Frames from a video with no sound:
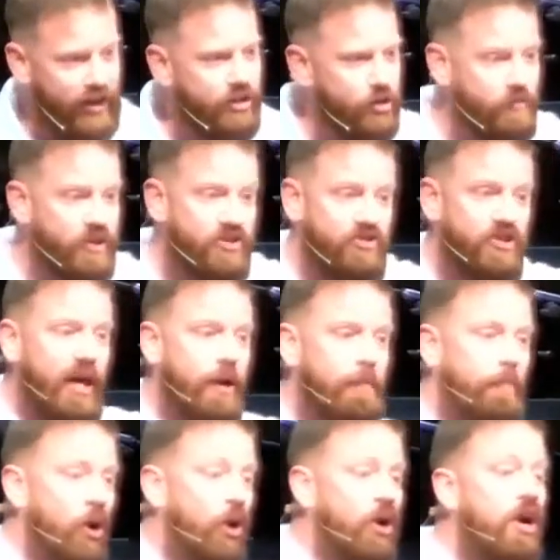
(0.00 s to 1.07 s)
to be set
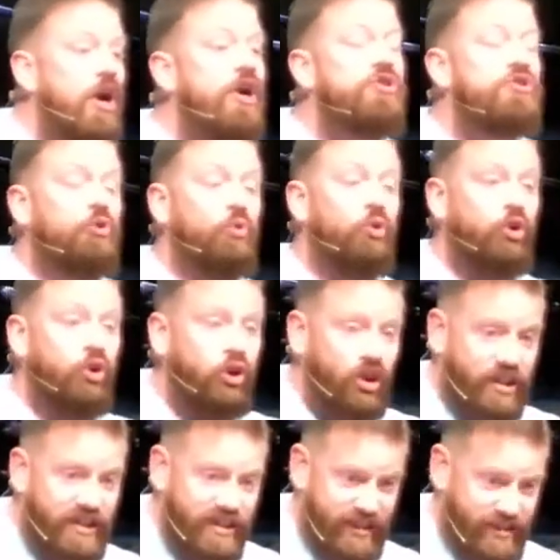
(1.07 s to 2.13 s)
apart, to
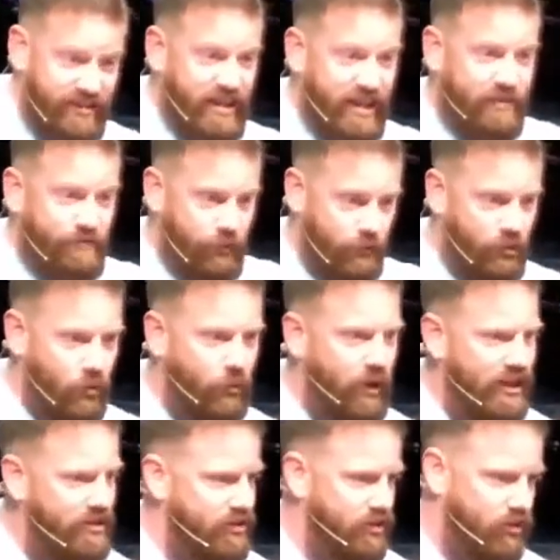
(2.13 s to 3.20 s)
look distinct from the
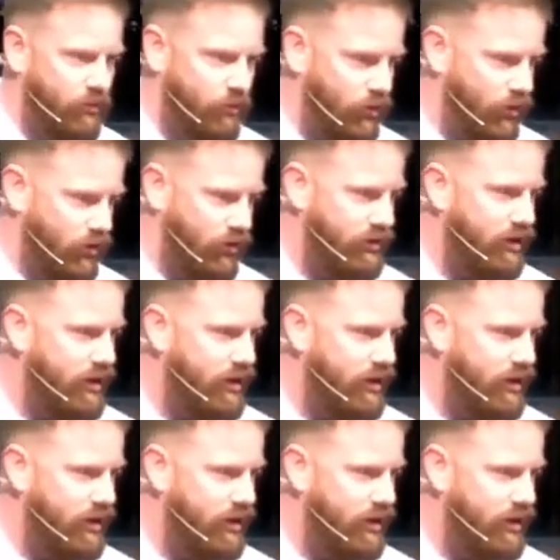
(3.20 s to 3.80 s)
rest of the world.